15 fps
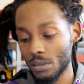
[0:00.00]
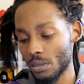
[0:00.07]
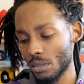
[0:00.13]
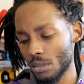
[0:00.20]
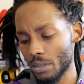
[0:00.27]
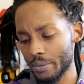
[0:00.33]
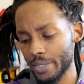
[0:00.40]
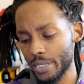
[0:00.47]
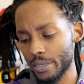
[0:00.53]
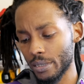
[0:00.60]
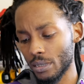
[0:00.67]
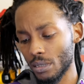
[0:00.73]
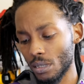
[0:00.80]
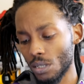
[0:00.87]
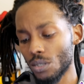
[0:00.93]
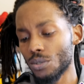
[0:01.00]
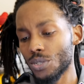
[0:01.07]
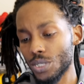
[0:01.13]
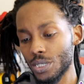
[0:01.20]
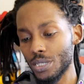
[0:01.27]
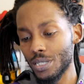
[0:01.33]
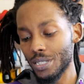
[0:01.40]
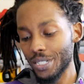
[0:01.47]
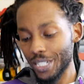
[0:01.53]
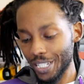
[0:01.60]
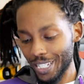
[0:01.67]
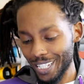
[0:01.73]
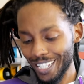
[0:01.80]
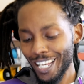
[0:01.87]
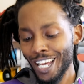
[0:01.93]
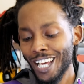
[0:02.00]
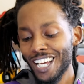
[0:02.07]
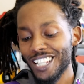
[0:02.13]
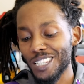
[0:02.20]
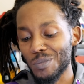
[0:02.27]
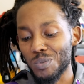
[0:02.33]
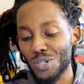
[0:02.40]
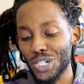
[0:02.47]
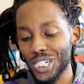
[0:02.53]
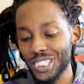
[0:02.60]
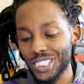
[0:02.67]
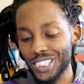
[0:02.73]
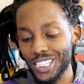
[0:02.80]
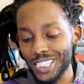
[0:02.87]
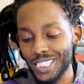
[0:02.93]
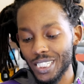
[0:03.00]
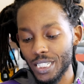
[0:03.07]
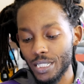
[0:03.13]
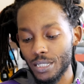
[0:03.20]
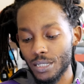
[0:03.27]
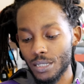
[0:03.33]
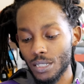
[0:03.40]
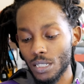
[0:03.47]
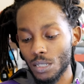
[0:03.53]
You know what I'm saying? Oh shit. LeBron 16,